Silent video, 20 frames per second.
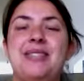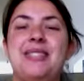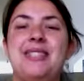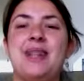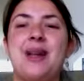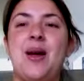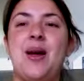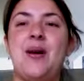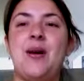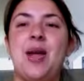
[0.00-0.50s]

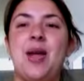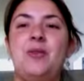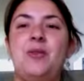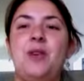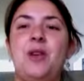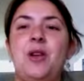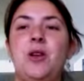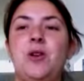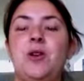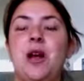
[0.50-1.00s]
So if
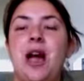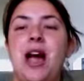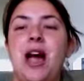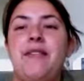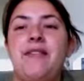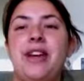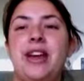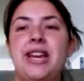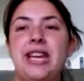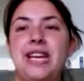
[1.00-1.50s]
you
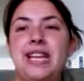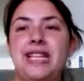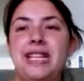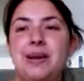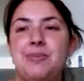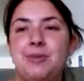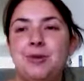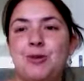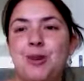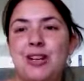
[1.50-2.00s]
have any
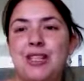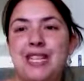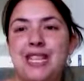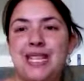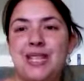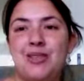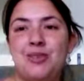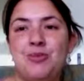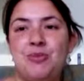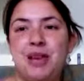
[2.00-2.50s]
tips or
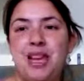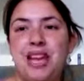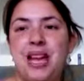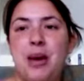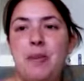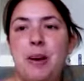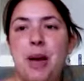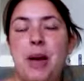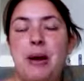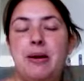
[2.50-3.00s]
ideas for me
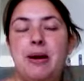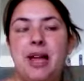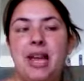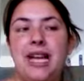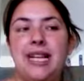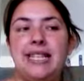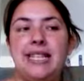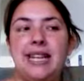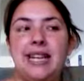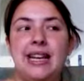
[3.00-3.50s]
about
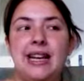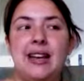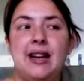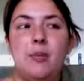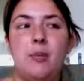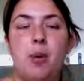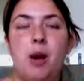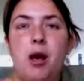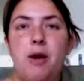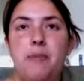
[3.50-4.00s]
eating
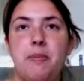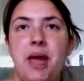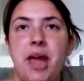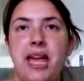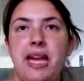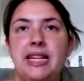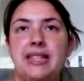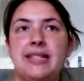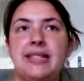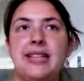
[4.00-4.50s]

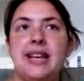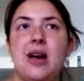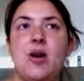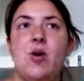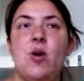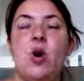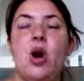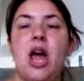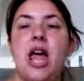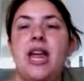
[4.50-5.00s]
plant-based
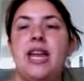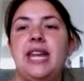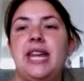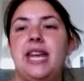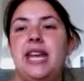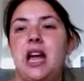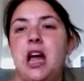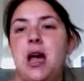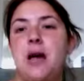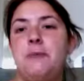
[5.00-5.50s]
or
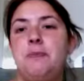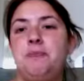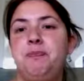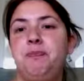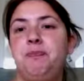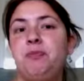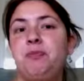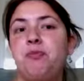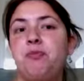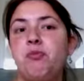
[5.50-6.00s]
any
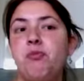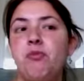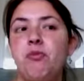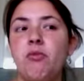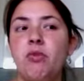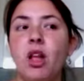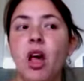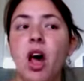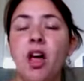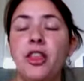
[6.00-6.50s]

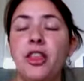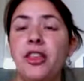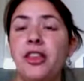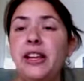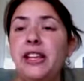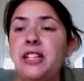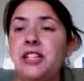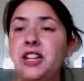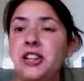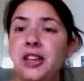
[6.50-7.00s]
other
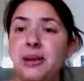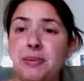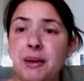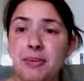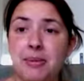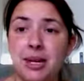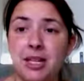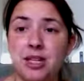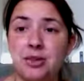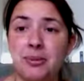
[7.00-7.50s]
things you think
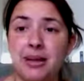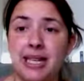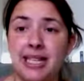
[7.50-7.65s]
maybe I should be